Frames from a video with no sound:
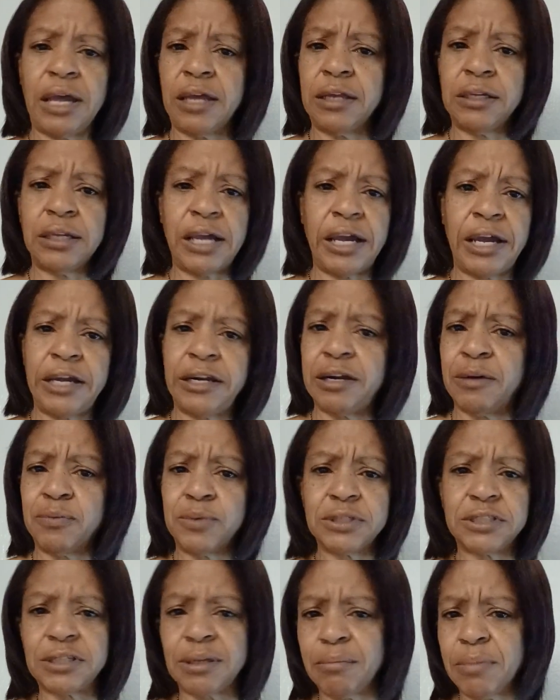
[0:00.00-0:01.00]
laying up
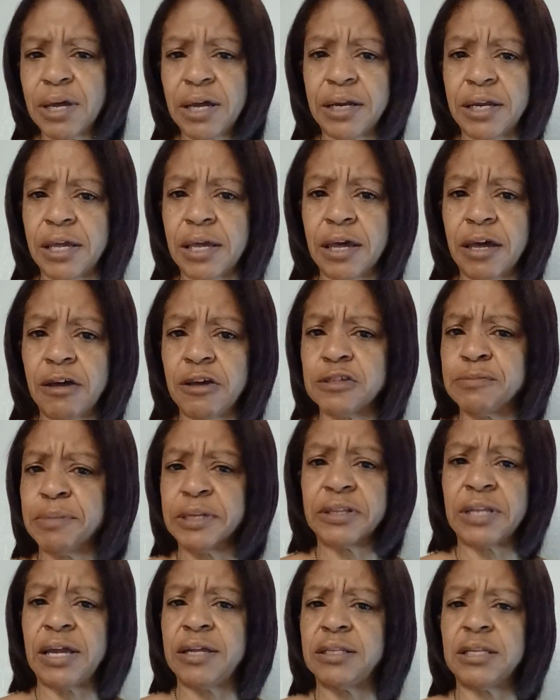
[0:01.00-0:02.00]
with somebody else,
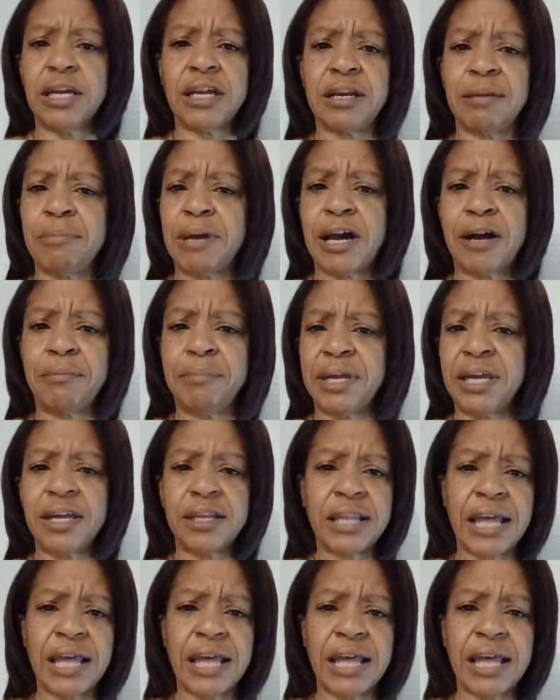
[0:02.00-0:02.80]
but they think about me.